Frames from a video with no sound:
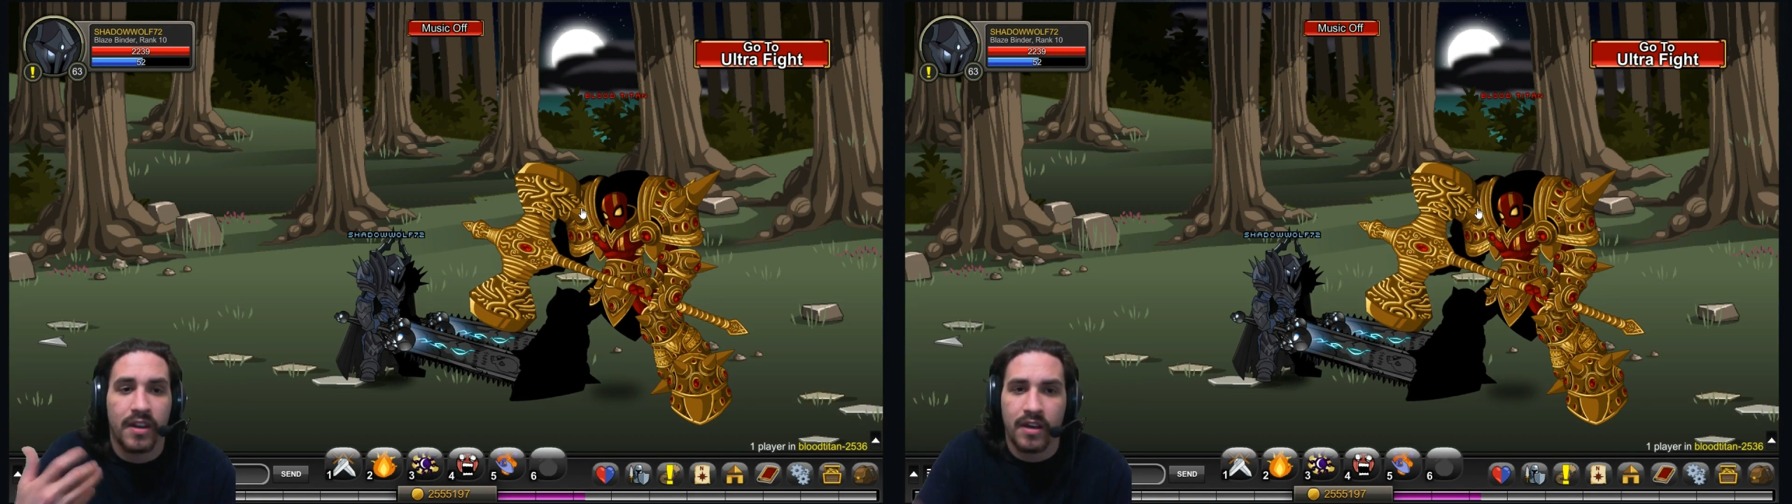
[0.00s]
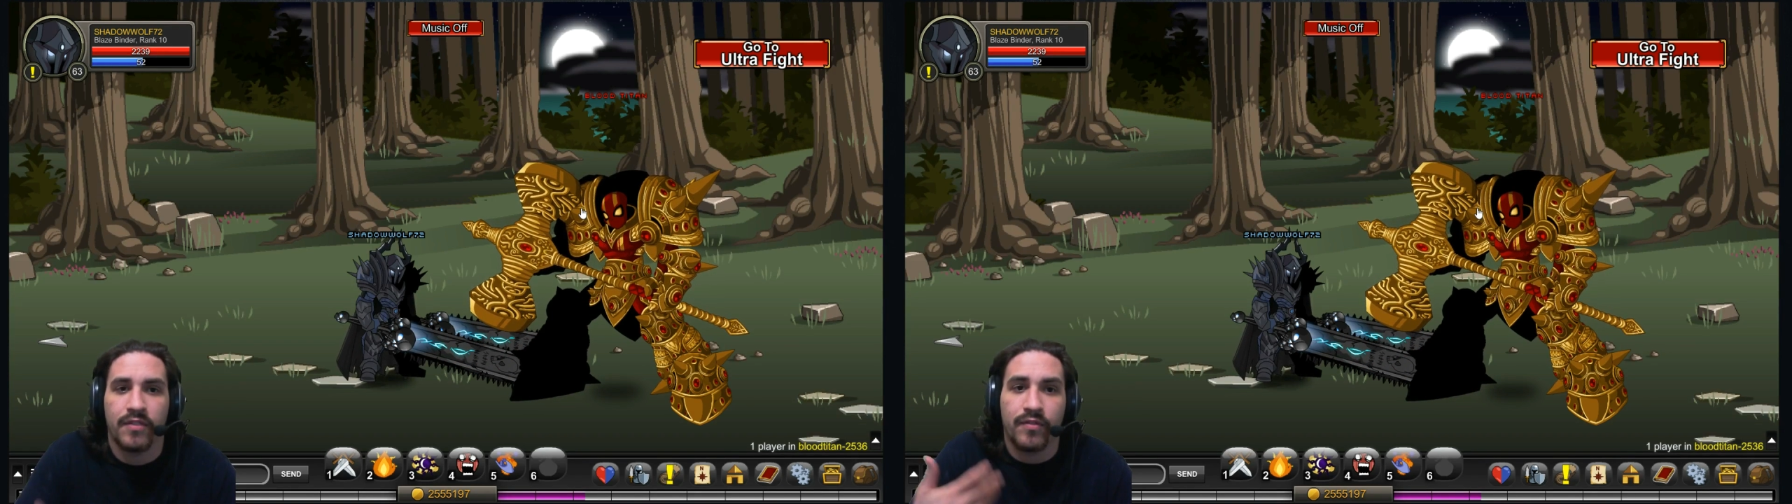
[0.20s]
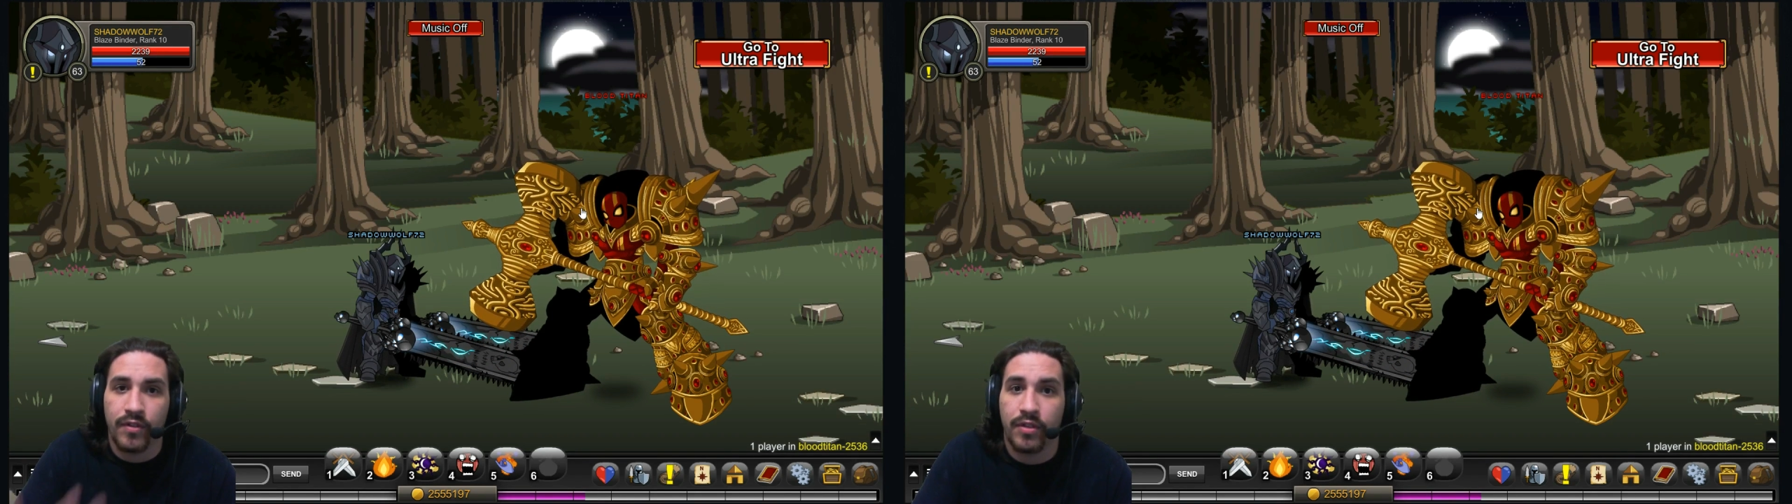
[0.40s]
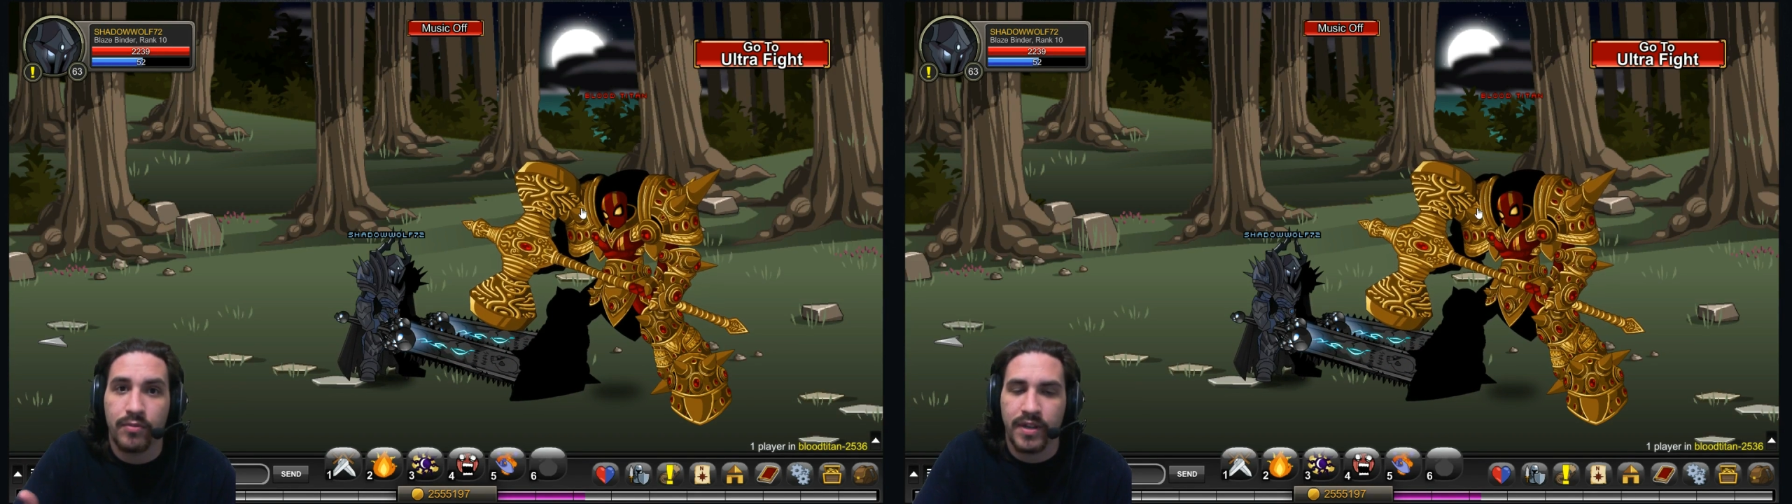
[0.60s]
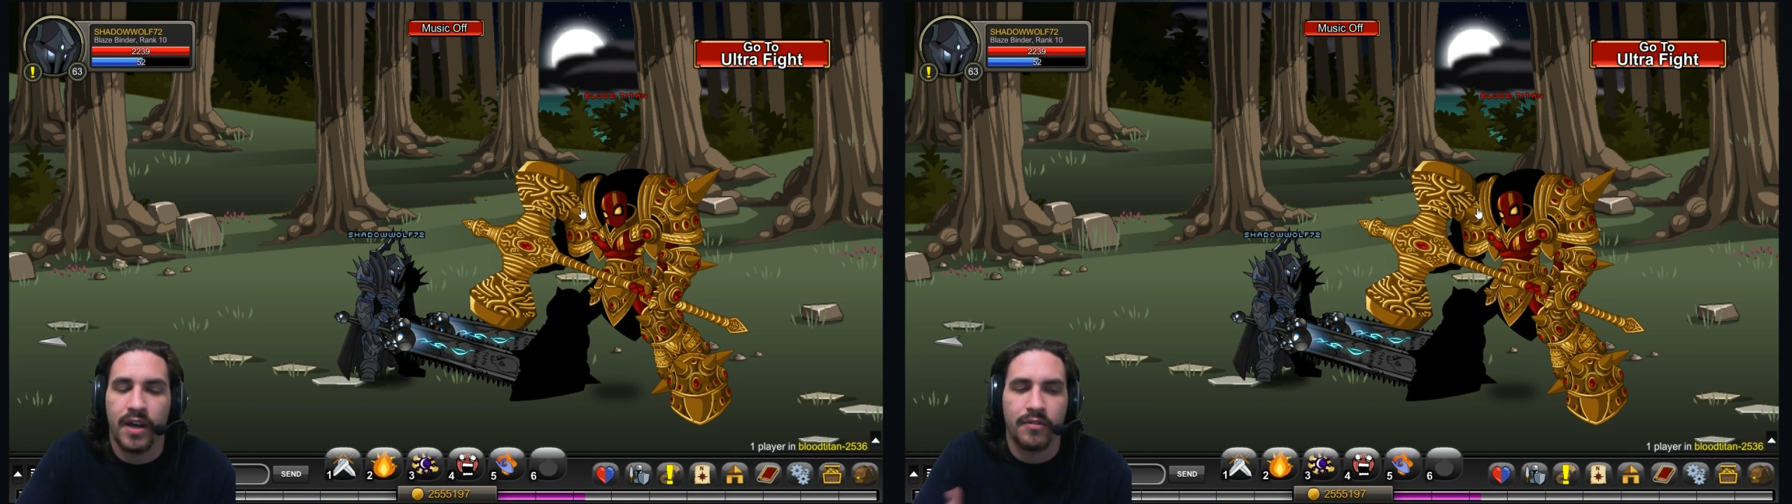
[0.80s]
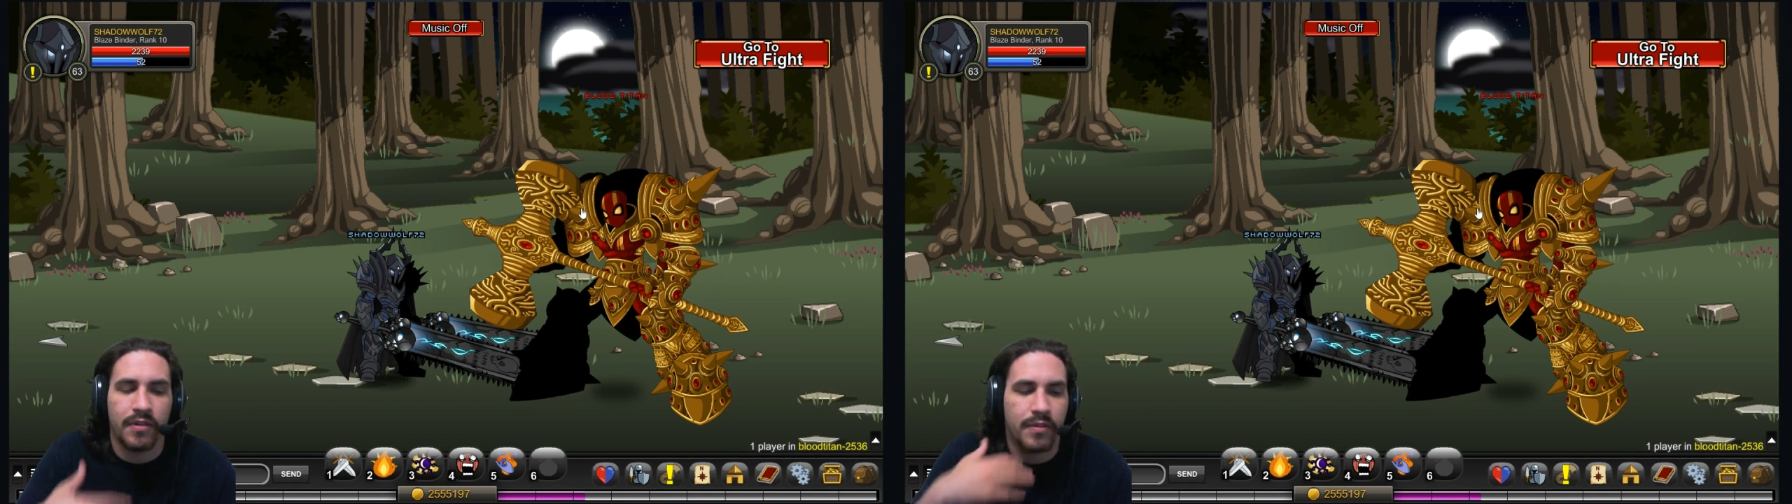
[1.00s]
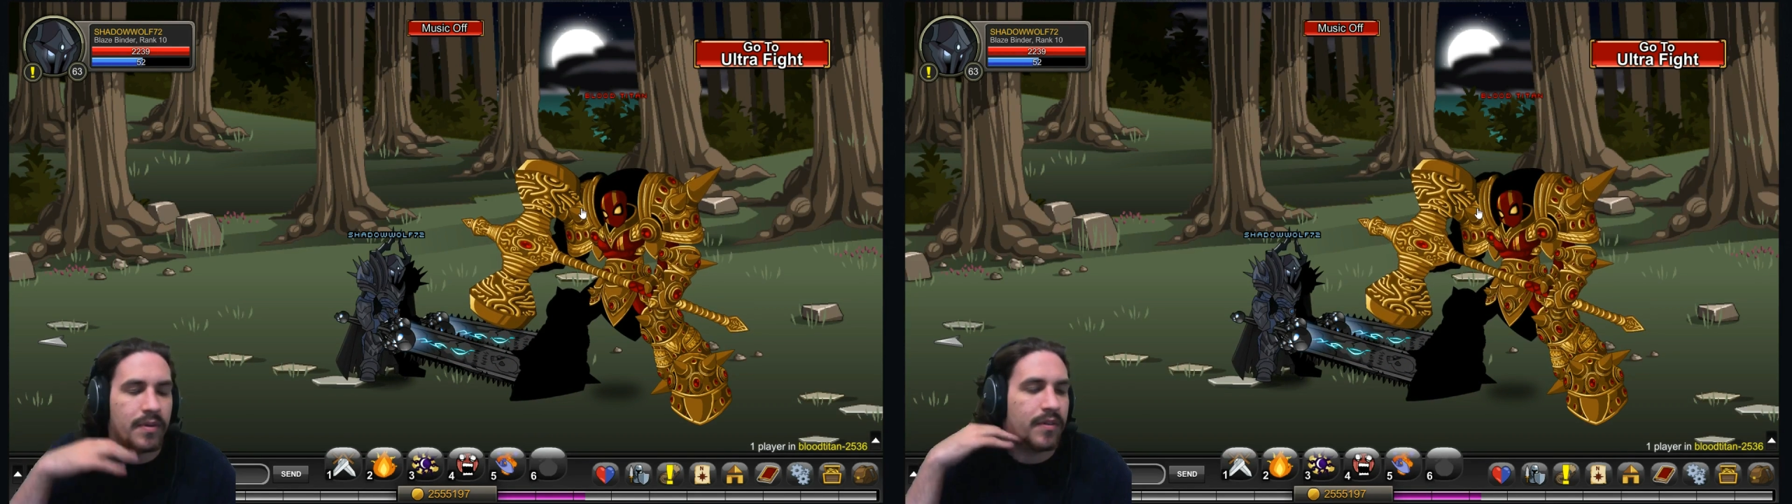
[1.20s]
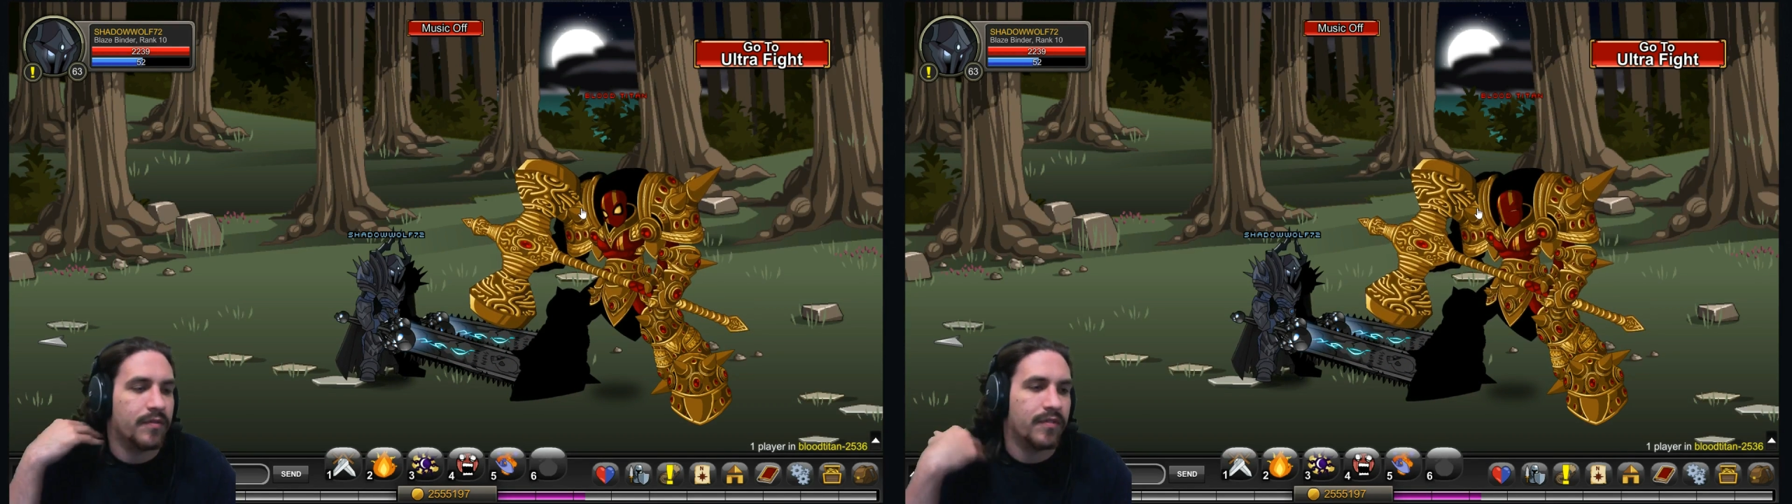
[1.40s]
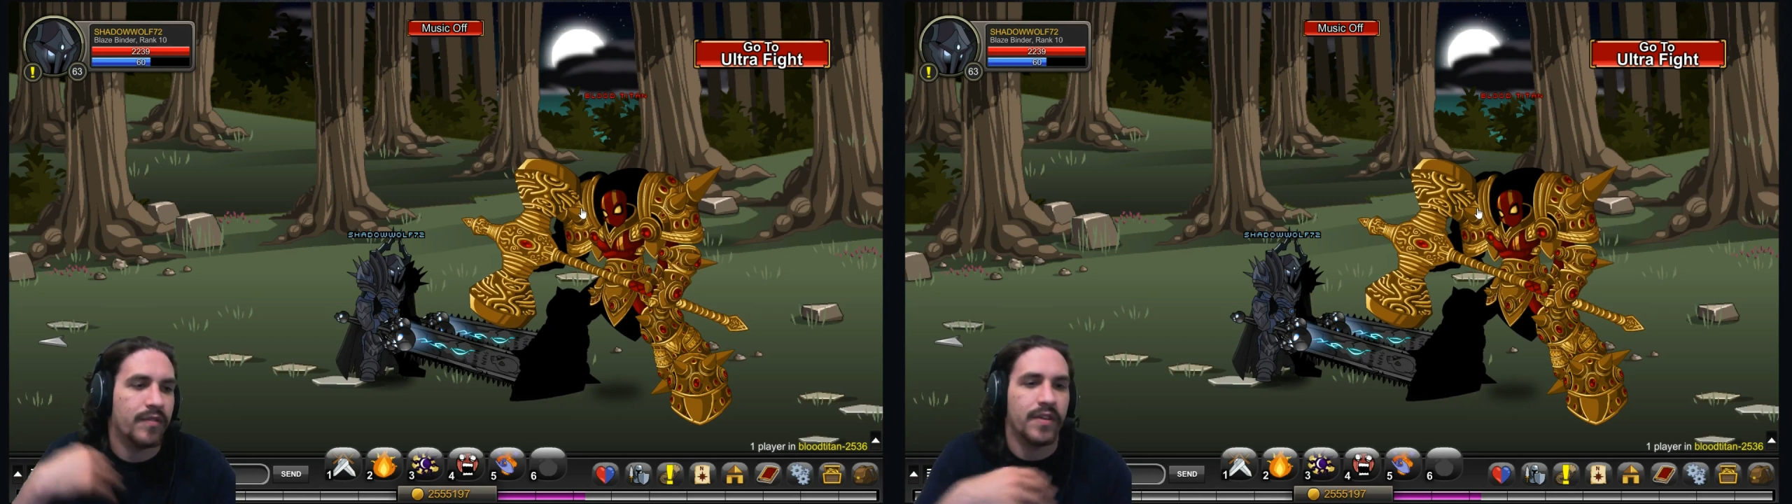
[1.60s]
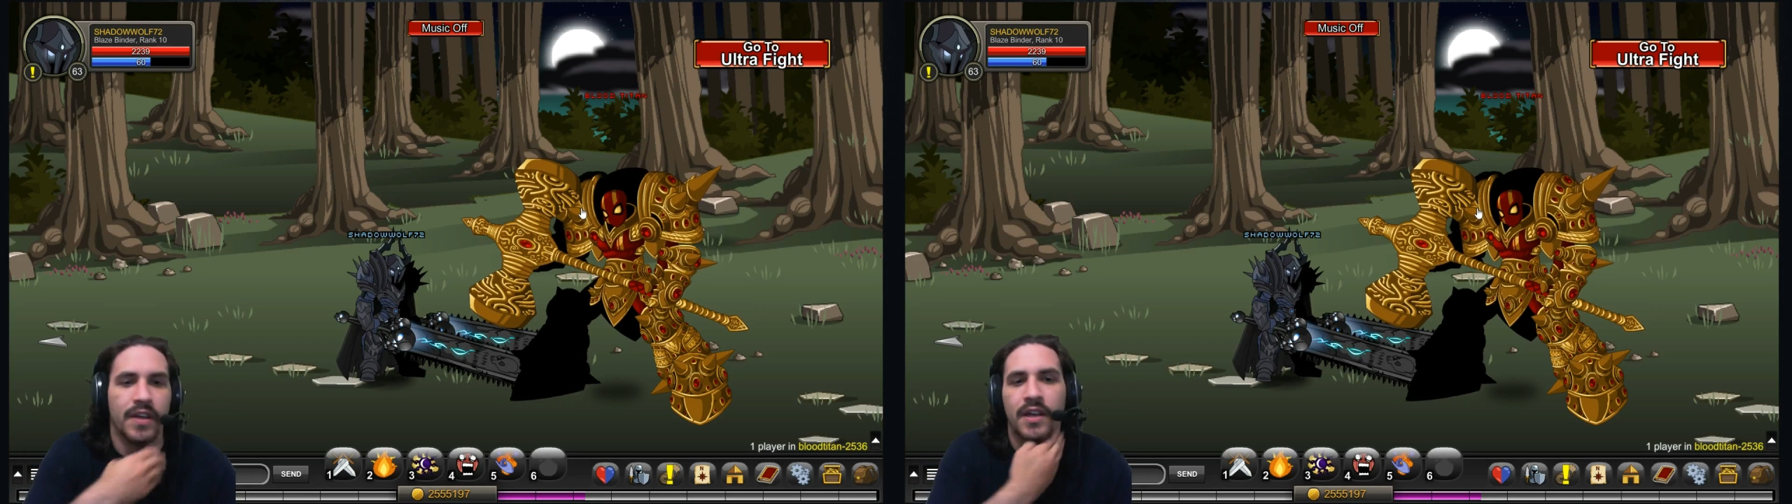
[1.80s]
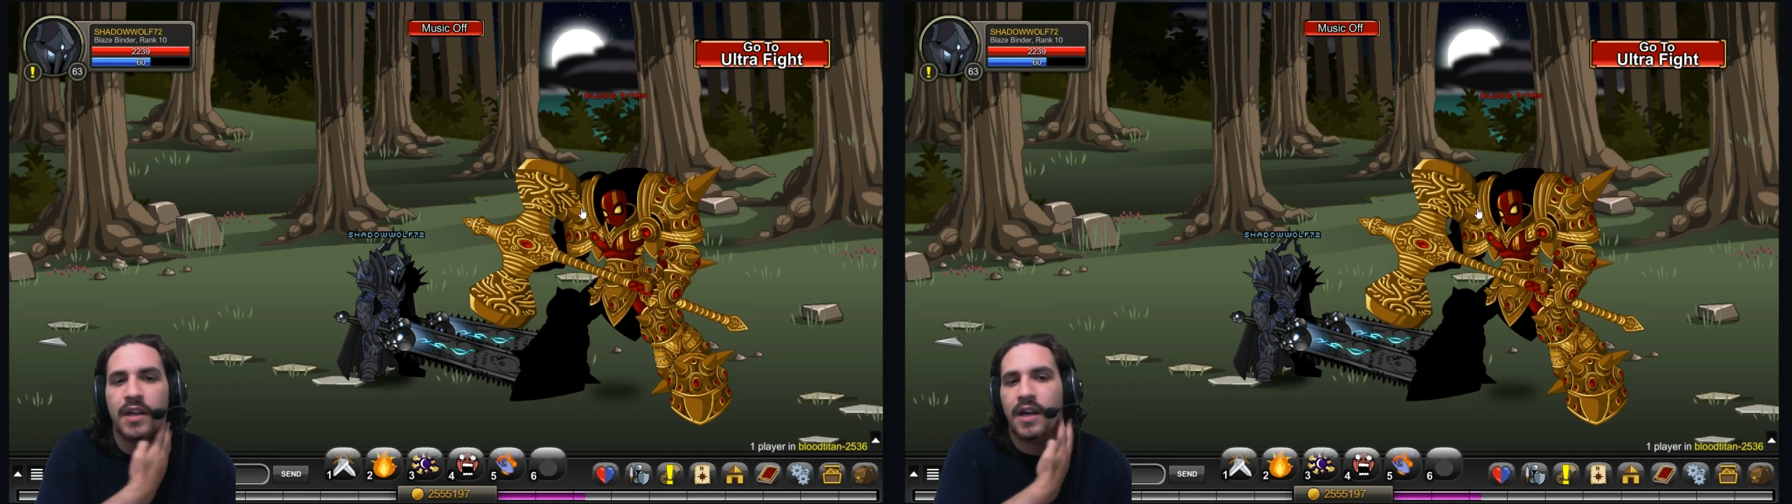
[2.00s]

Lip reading: hitting for 300, 350,